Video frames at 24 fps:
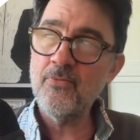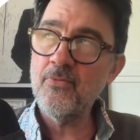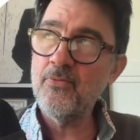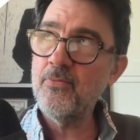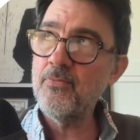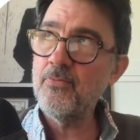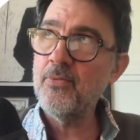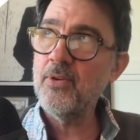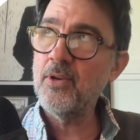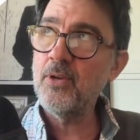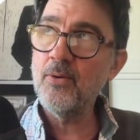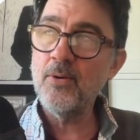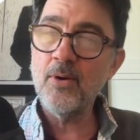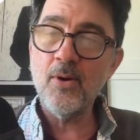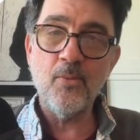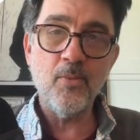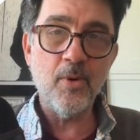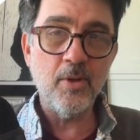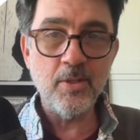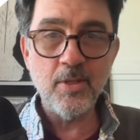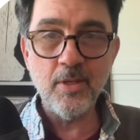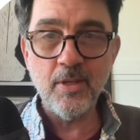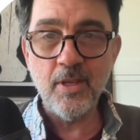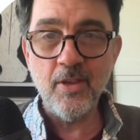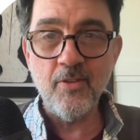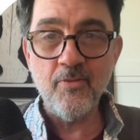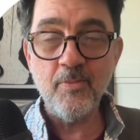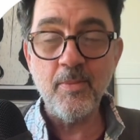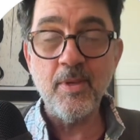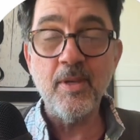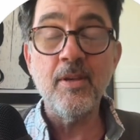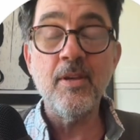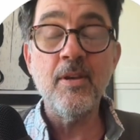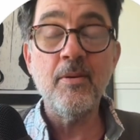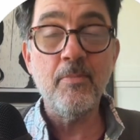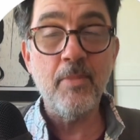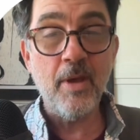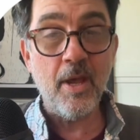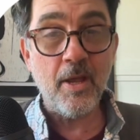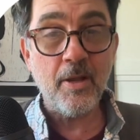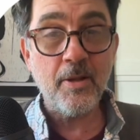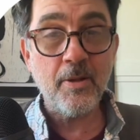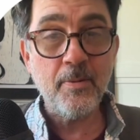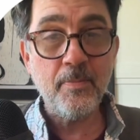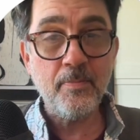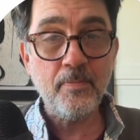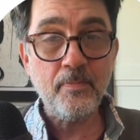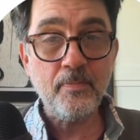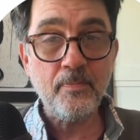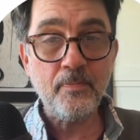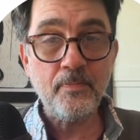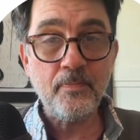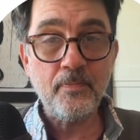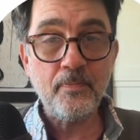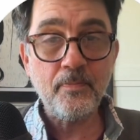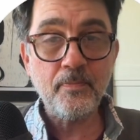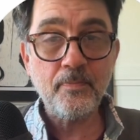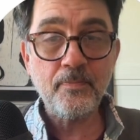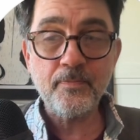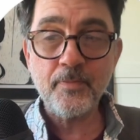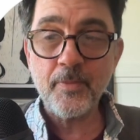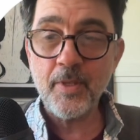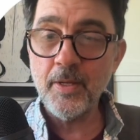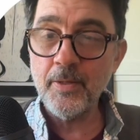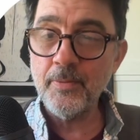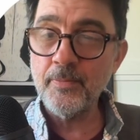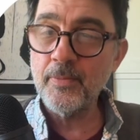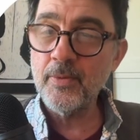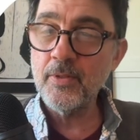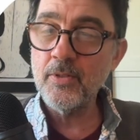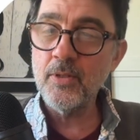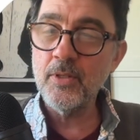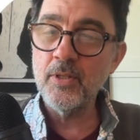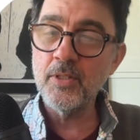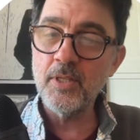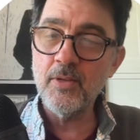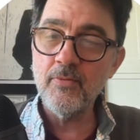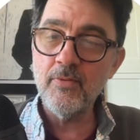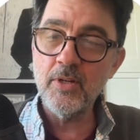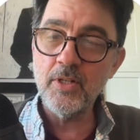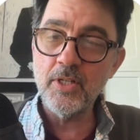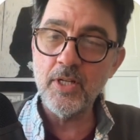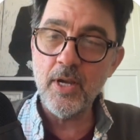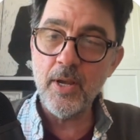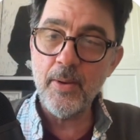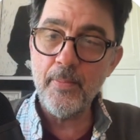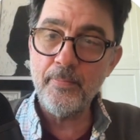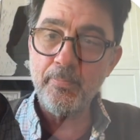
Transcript: figure out what to give me back. Okay, so let's give it a shot.